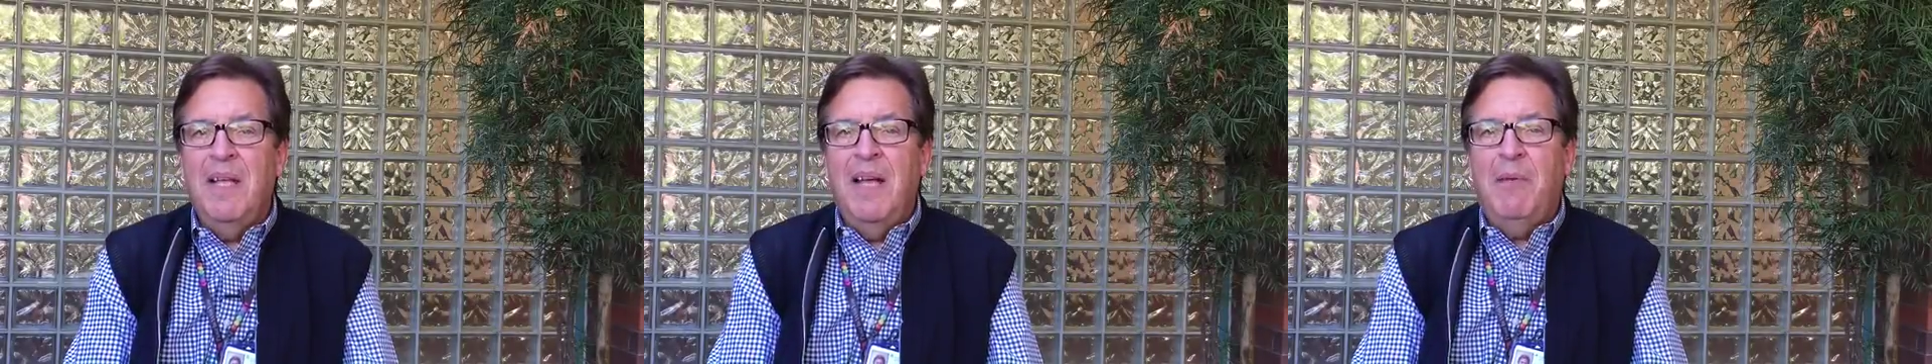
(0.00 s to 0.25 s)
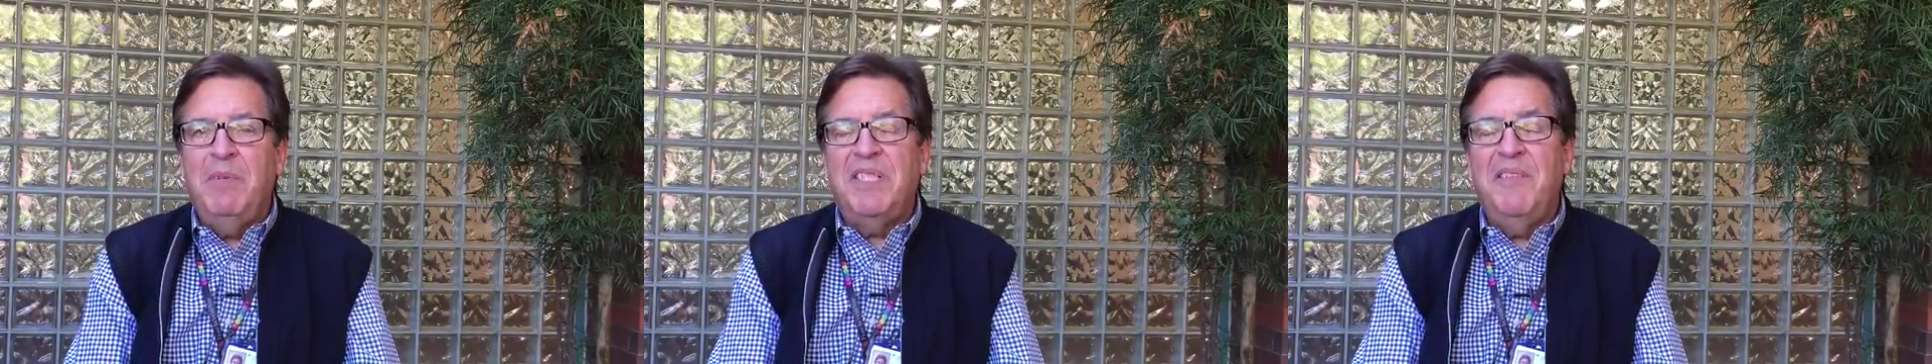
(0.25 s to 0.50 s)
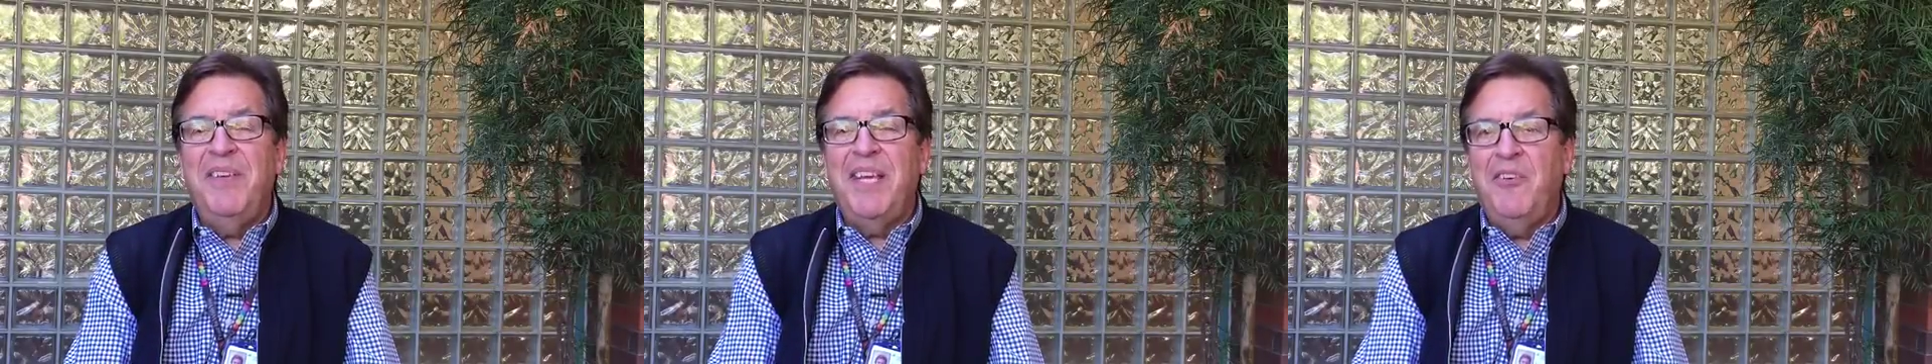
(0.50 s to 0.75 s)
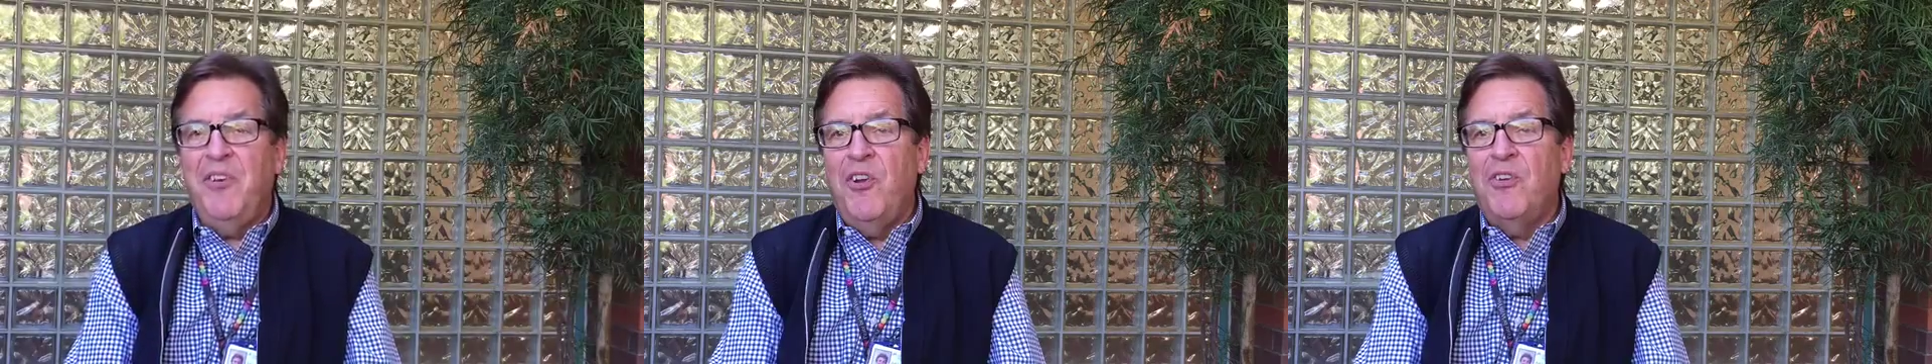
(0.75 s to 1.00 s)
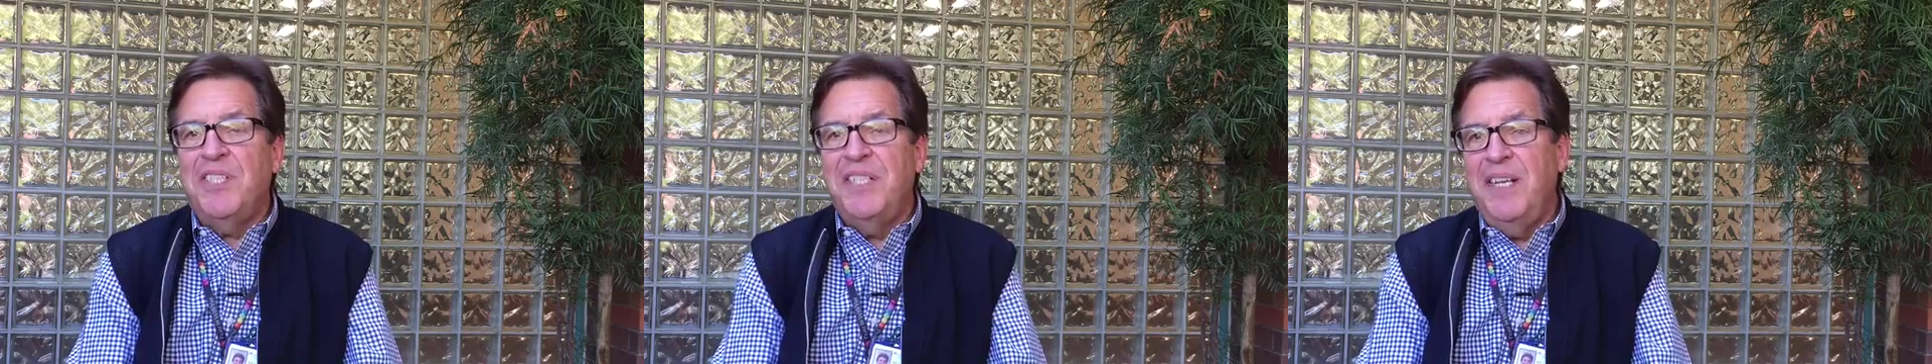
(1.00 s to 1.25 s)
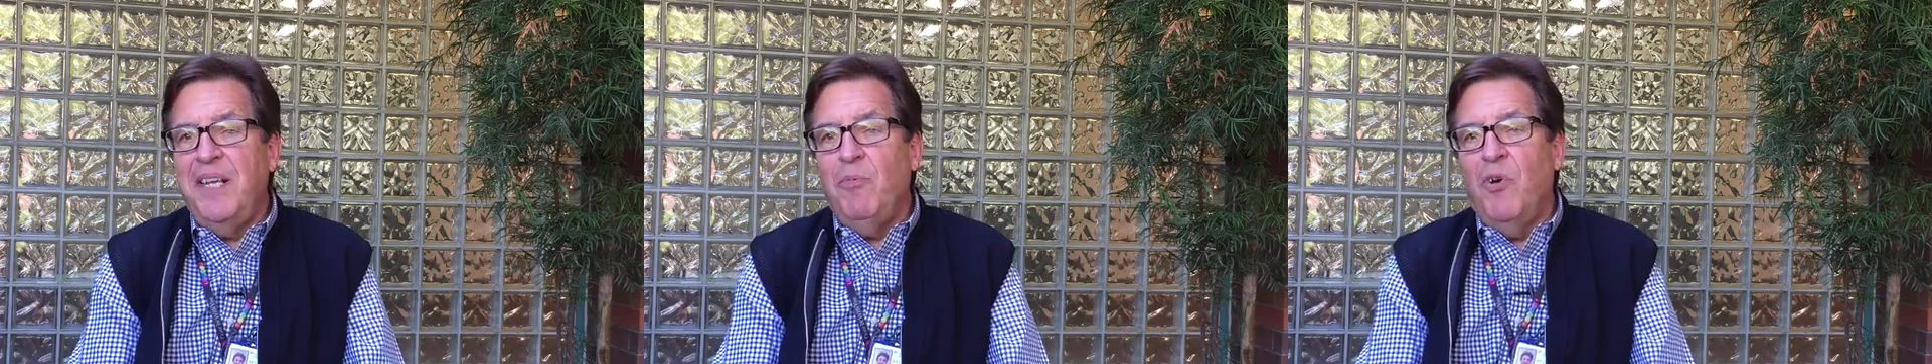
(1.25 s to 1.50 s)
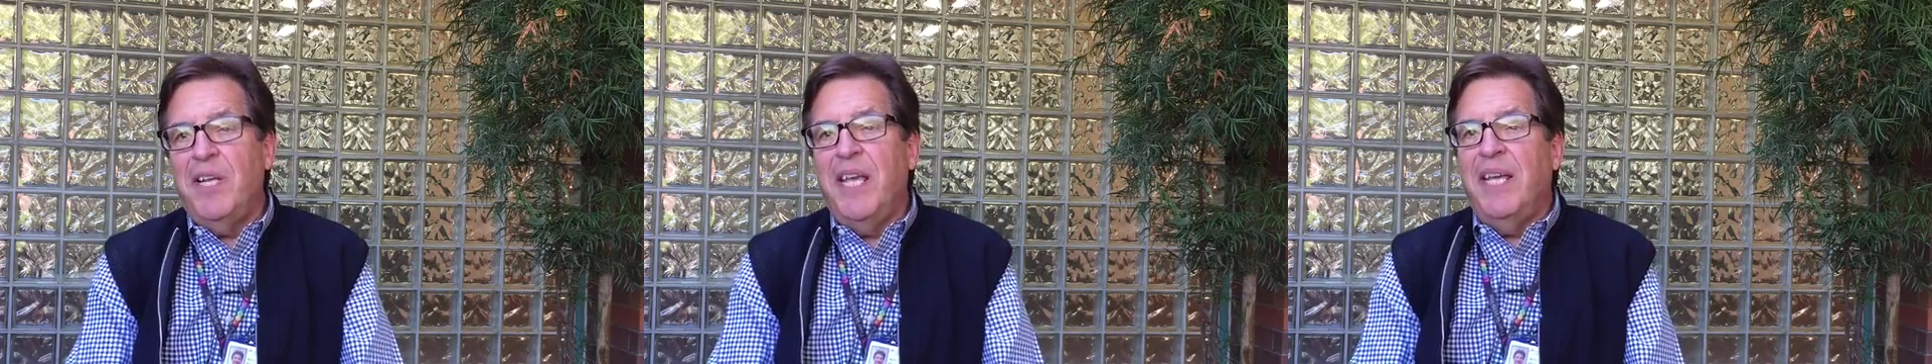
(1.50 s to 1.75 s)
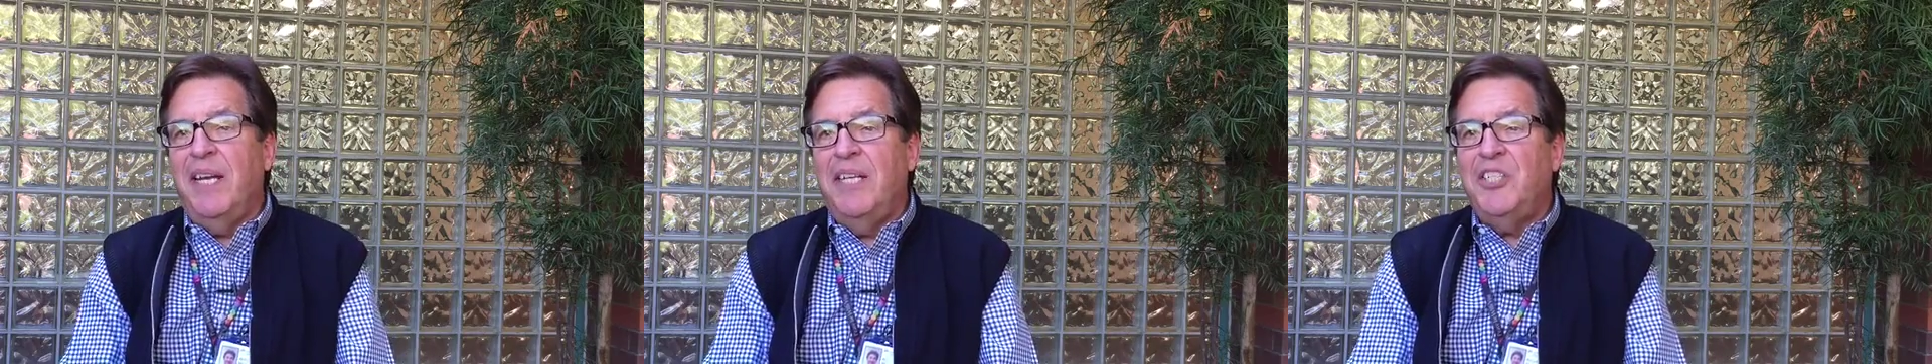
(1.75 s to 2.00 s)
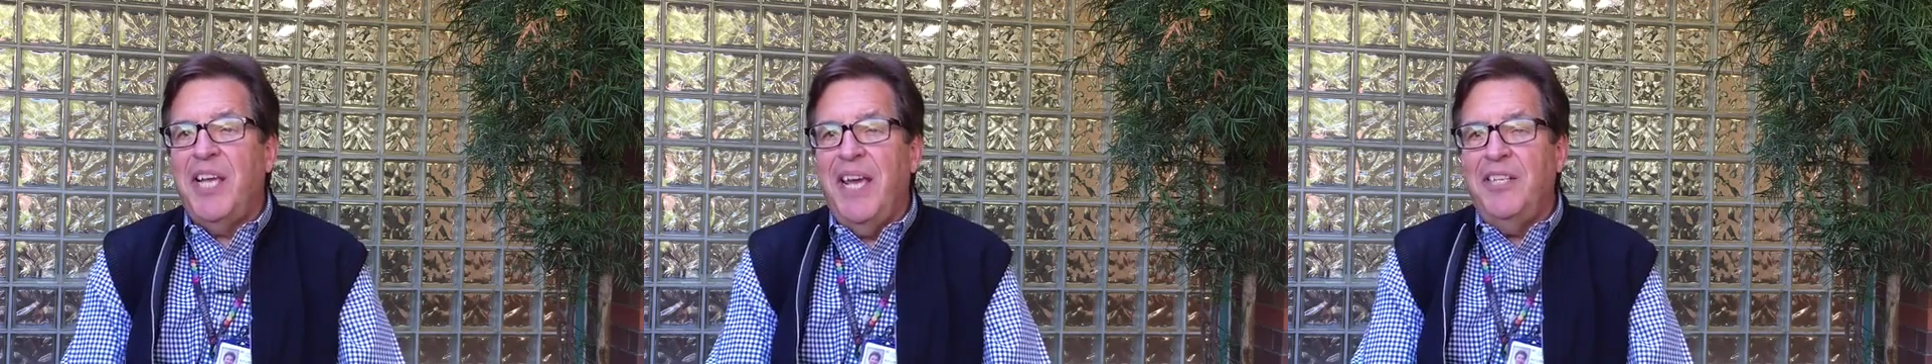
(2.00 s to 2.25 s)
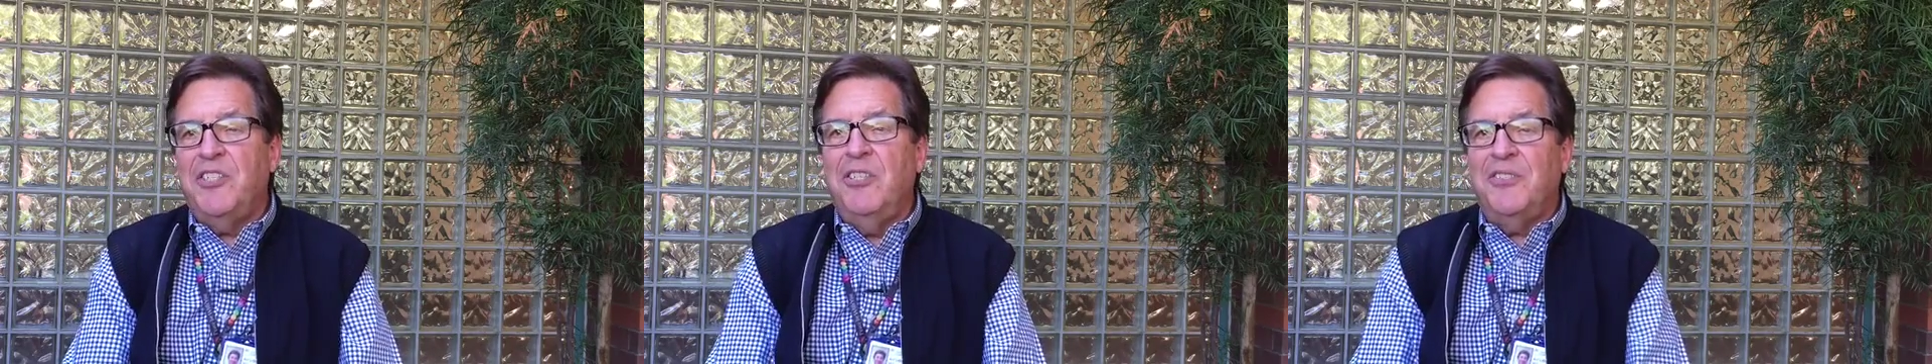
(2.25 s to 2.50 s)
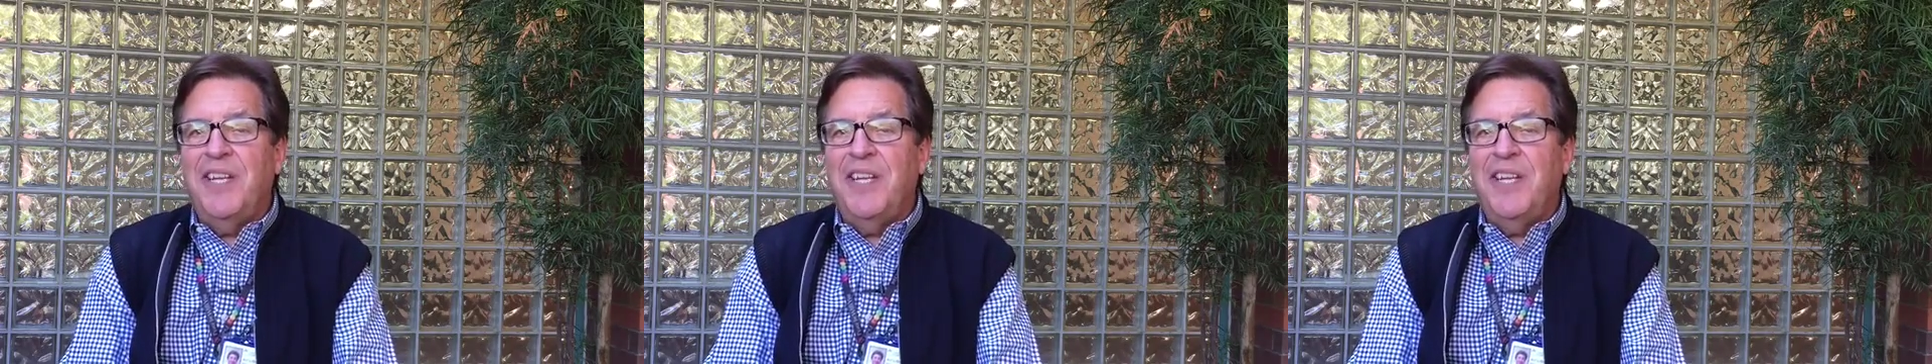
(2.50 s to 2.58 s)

I was living in New York City working in educational